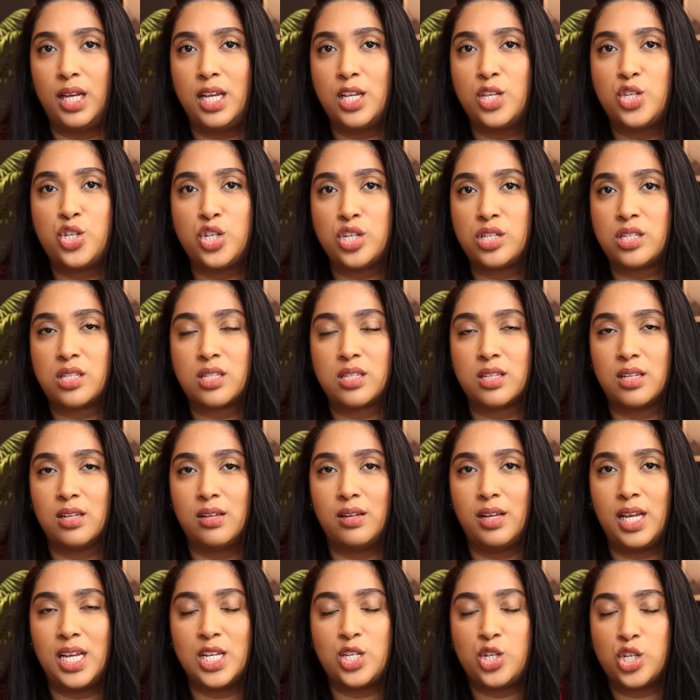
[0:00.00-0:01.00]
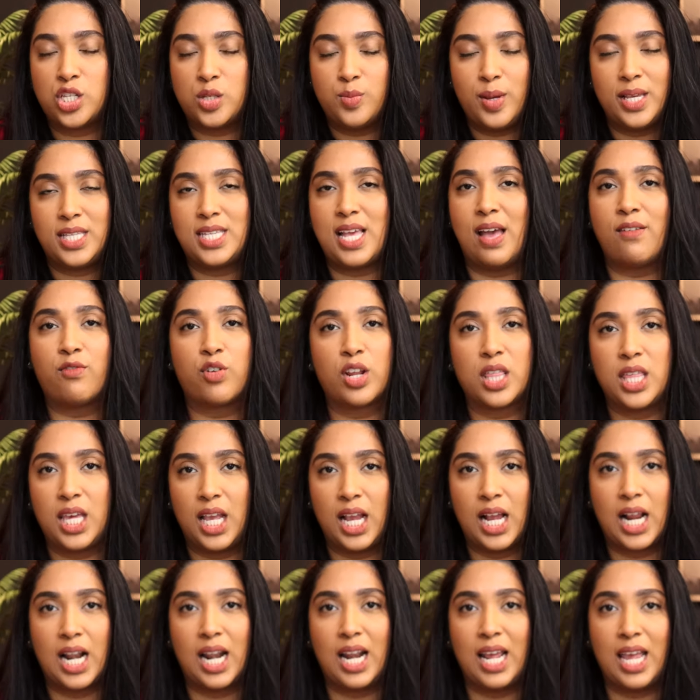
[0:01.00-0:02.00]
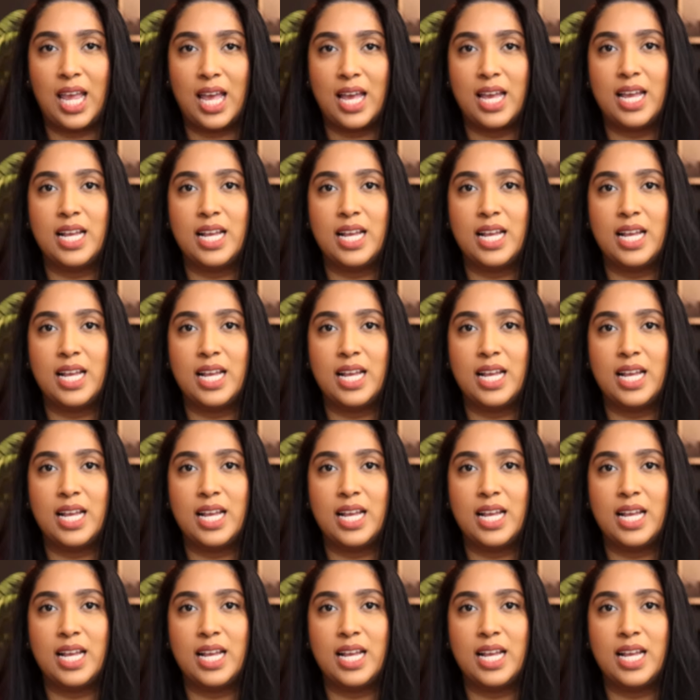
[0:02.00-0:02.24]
It just makes everything clear.